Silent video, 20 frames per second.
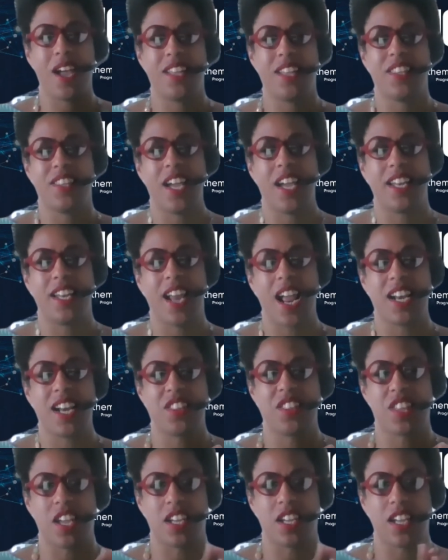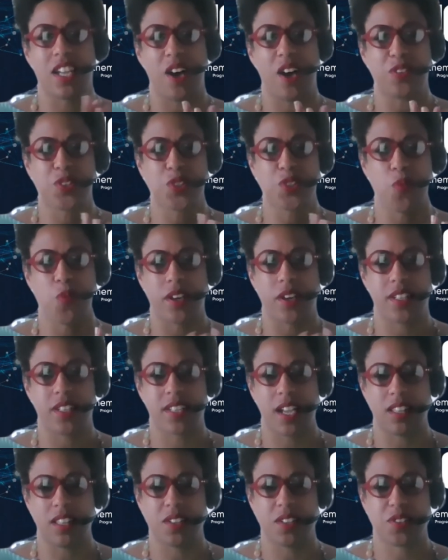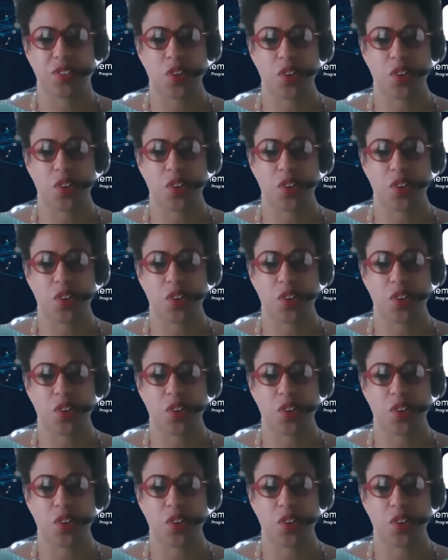and then anything else you want to tell us.